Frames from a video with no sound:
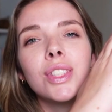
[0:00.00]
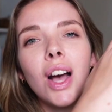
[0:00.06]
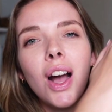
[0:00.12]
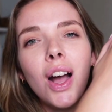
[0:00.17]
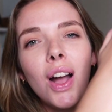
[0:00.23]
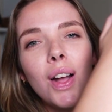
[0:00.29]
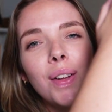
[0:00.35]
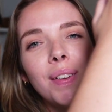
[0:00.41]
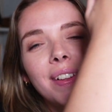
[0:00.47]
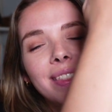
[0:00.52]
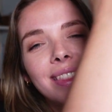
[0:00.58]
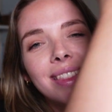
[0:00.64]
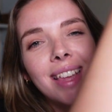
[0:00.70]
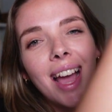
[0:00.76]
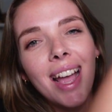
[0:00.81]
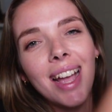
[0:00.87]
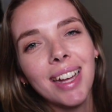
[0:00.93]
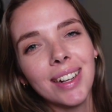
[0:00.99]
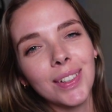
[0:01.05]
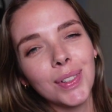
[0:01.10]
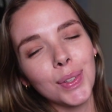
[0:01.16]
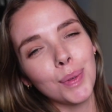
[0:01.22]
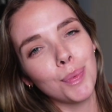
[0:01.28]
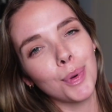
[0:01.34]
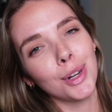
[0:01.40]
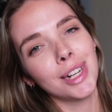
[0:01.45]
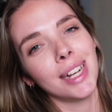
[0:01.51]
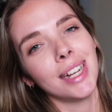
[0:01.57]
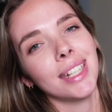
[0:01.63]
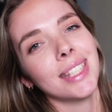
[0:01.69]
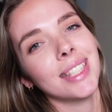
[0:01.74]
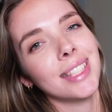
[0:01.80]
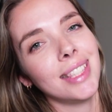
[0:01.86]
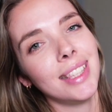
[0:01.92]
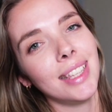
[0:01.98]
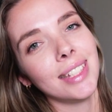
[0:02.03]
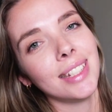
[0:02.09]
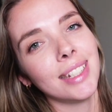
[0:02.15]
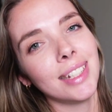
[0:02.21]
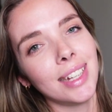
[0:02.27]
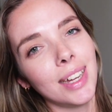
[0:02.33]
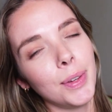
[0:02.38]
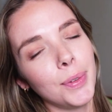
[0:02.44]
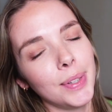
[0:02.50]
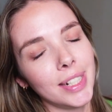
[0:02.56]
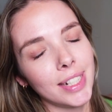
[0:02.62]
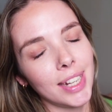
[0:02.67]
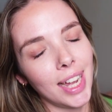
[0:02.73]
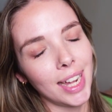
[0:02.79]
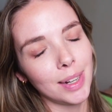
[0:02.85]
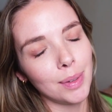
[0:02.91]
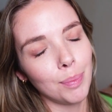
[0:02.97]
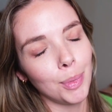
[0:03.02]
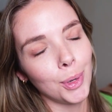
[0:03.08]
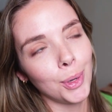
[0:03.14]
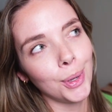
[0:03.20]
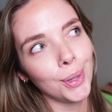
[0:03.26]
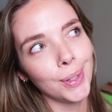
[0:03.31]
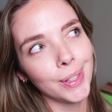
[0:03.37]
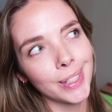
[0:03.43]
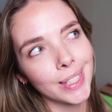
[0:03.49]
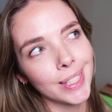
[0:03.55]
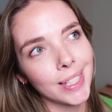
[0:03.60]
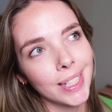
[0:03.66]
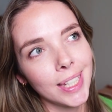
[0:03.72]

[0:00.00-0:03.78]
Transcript: So they are all the products that I wish I hadn't bought.